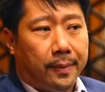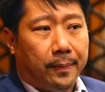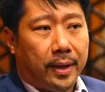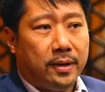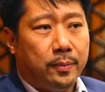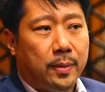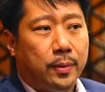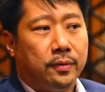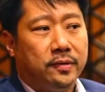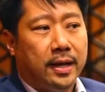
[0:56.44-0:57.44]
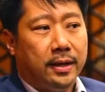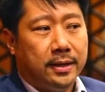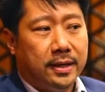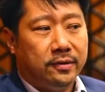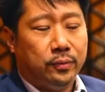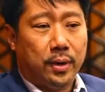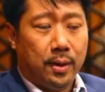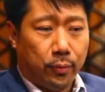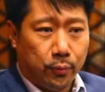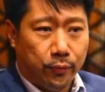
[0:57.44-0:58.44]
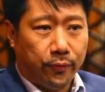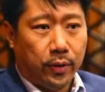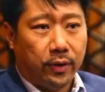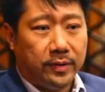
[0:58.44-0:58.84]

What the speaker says: I think people will see that earnings will come through for a lot